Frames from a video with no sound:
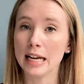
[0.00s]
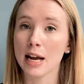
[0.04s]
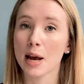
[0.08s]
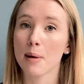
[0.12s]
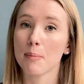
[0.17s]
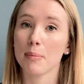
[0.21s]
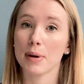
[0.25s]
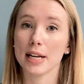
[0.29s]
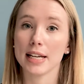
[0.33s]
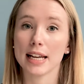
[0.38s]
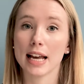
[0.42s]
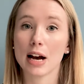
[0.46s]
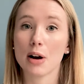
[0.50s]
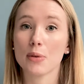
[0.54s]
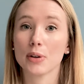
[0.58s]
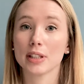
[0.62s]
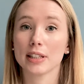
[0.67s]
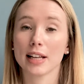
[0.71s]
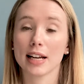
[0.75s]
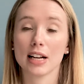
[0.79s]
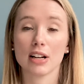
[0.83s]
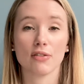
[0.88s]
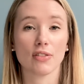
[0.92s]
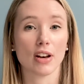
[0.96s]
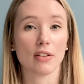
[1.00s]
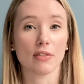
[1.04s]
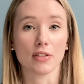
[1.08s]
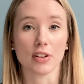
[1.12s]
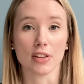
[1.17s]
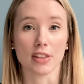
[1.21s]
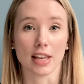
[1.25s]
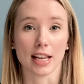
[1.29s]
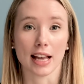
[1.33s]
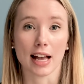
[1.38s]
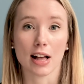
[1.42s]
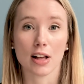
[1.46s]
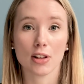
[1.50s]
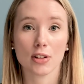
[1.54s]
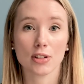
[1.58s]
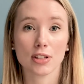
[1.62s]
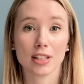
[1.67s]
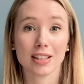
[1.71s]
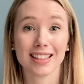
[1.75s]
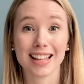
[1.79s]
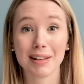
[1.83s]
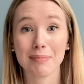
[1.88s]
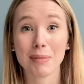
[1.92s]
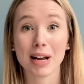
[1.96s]
but now in light of everything else,
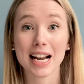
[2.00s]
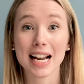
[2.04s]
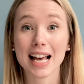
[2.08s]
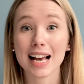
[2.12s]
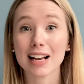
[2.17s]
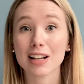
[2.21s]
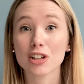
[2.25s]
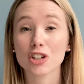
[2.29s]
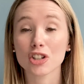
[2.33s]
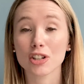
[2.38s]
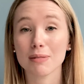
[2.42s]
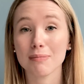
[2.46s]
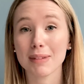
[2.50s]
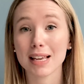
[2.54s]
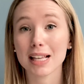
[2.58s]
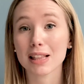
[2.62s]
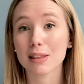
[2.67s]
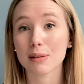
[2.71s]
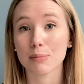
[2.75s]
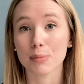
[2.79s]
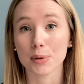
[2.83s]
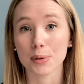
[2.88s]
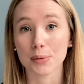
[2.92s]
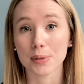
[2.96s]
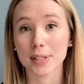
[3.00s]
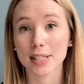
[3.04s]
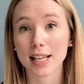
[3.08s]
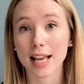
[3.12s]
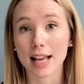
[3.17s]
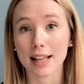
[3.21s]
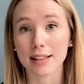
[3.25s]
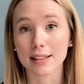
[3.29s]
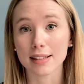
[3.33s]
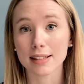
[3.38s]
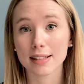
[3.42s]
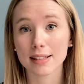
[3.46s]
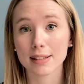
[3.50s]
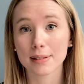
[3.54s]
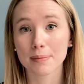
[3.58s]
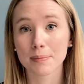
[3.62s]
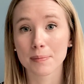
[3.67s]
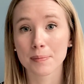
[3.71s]
they might actually make the most sense.